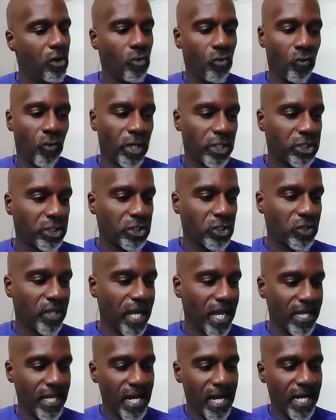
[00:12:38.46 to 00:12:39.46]
Once you do
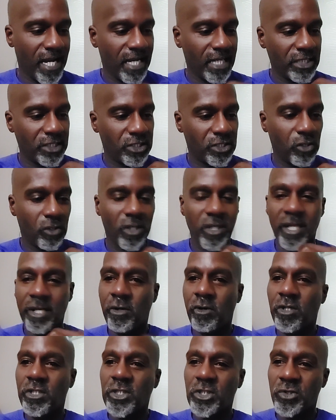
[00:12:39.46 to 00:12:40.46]
that, guys, you click
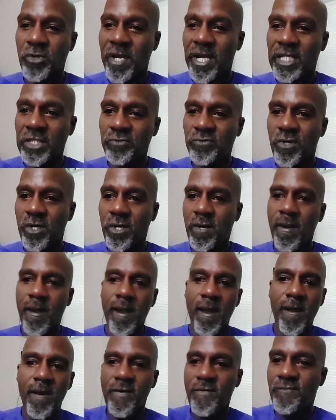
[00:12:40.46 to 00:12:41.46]
on transfer.
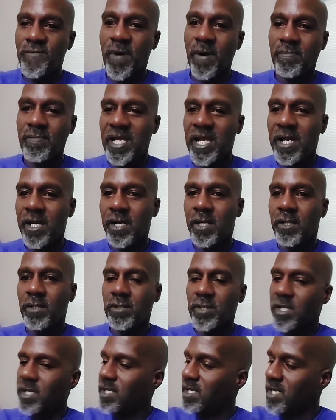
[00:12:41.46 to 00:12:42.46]
From there,
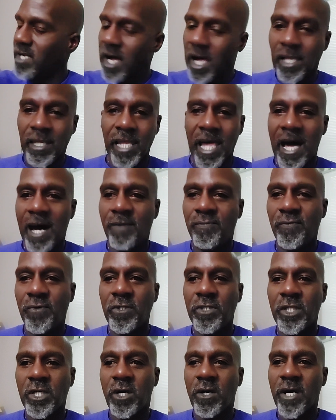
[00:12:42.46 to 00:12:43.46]
allow for
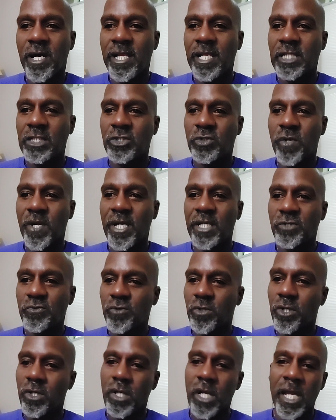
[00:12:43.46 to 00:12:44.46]
it to go ahead and
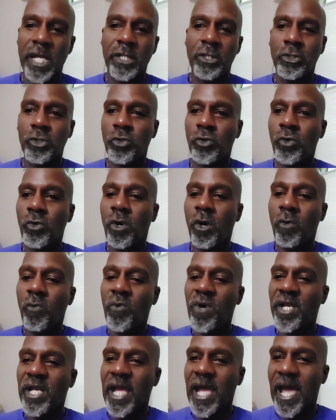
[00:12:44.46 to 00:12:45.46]
transfer and do on
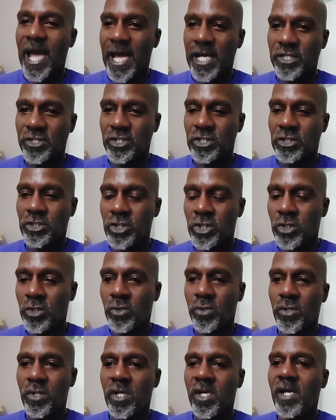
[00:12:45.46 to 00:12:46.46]
what it has to
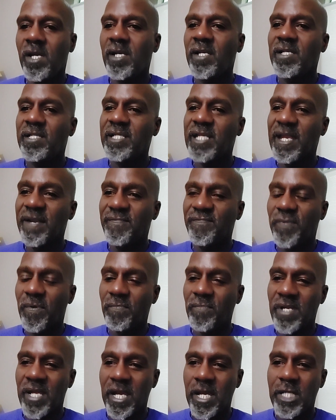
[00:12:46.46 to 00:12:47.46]
do. Then
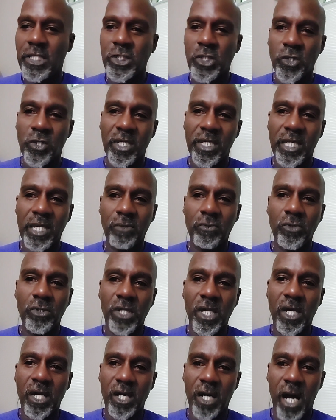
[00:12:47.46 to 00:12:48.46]
from there, it's going to give you
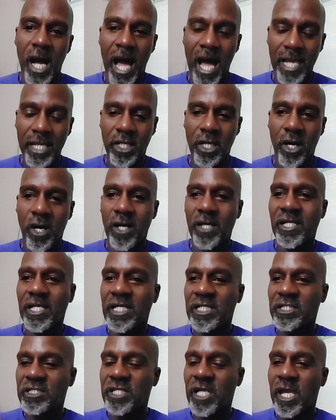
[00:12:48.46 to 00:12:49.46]
the icon
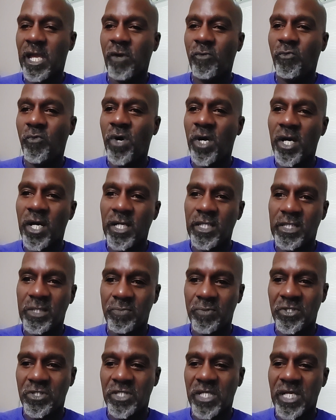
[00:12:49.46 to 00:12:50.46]
and saying
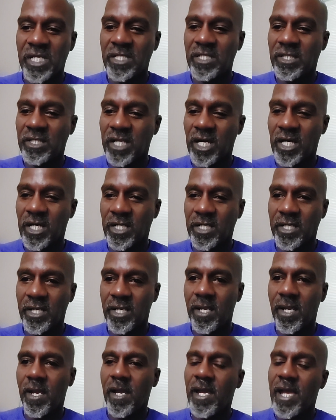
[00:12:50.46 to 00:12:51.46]
100% done.
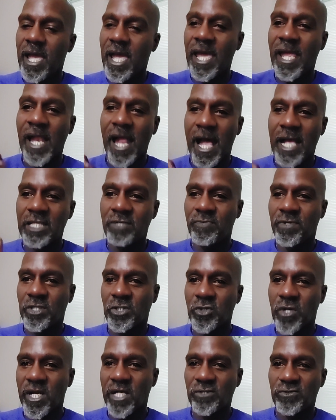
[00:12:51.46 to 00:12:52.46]
It has been
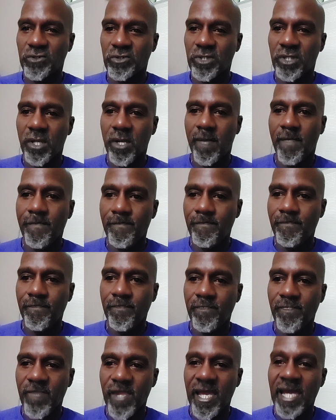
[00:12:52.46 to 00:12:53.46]
transferred.
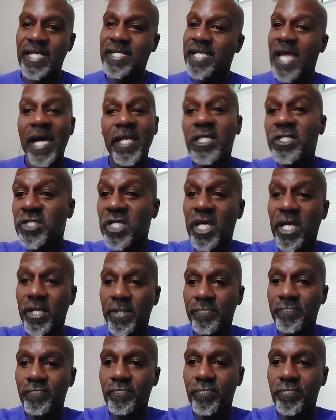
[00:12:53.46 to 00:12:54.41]
And that is it.